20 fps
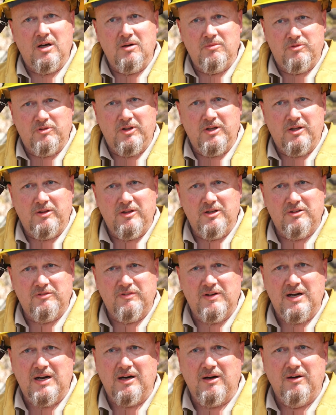hopefully, on this
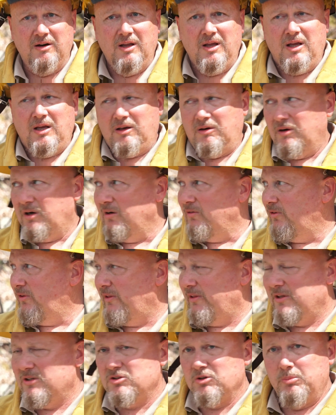fire. You know,
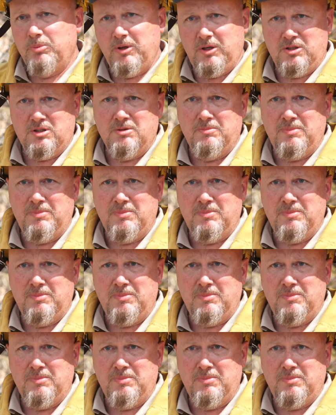hopefully this will put it